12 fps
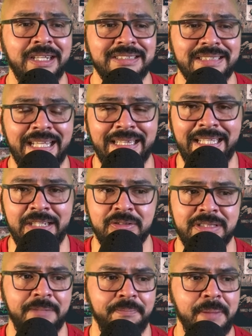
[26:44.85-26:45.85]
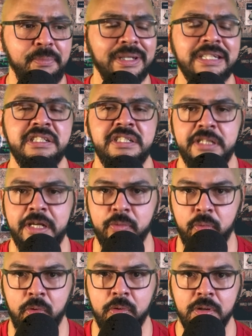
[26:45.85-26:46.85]
Latinos and people in
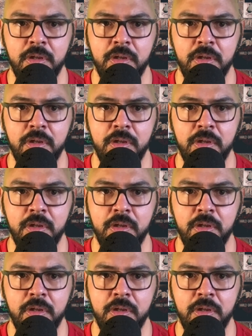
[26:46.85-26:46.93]
general